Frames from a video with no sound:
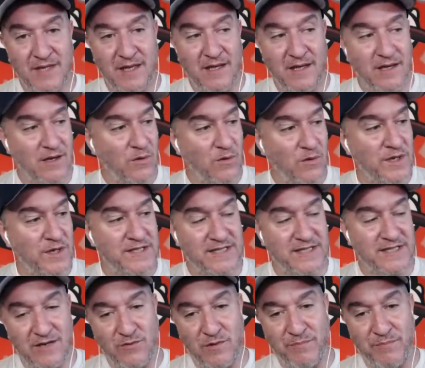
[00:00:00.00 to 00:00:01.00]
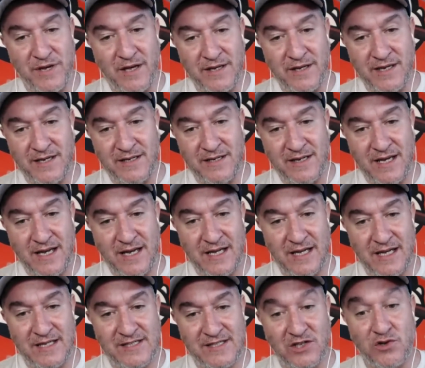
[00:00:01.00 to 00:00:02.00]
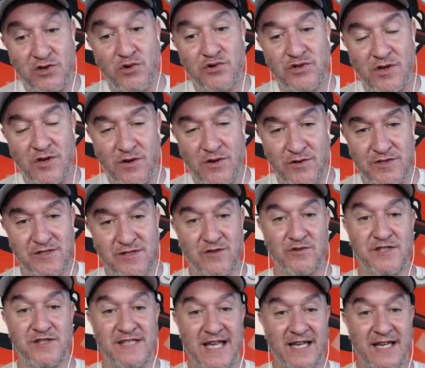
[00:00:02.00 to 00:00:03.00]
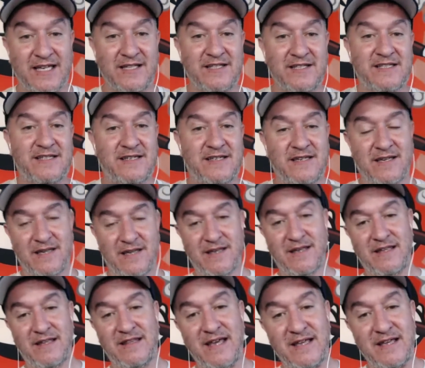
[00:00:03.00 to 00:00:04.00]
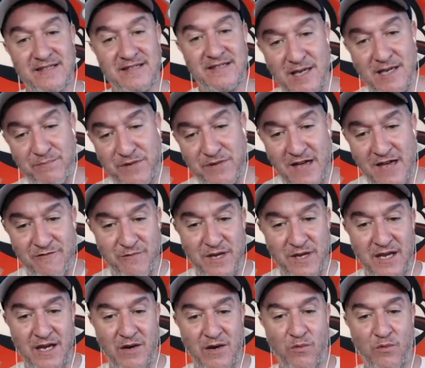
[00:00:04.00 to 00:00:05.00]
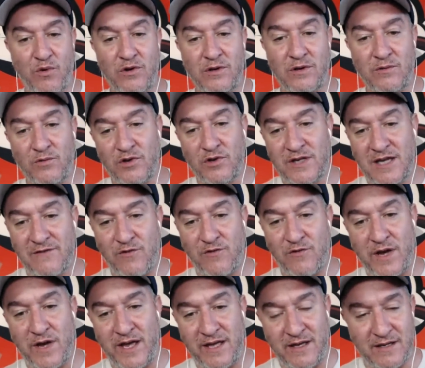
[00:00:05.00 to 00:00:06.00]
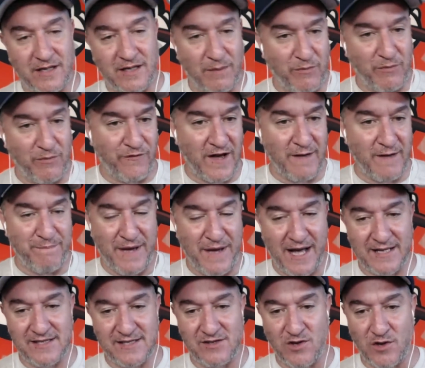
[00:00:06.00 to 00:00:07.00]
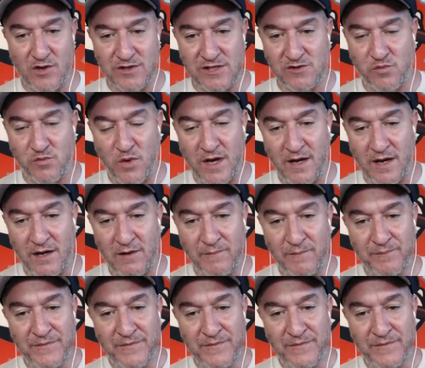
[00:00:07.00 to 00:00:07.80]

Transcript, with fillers: Whiskey Rebellion uh, segundos, so seconds that Skip gave me, and we'll we'll give away a couple five packs of those as well.